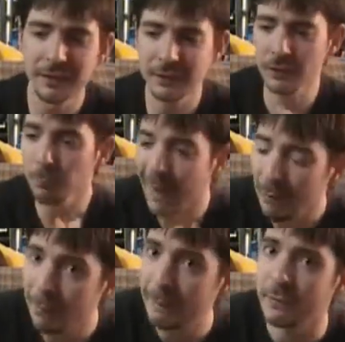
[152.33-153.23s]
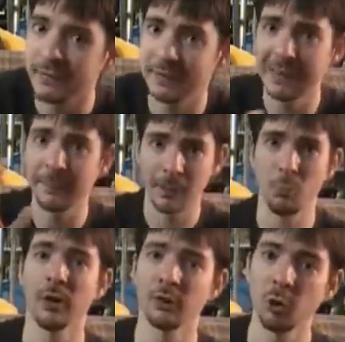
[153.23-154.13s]
despite what people say about
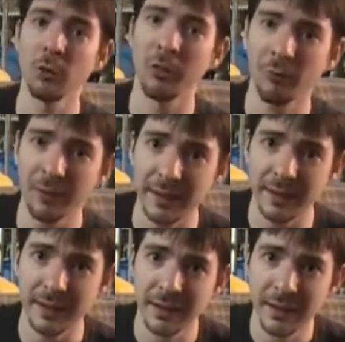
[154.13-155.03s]
1, 2, and 3,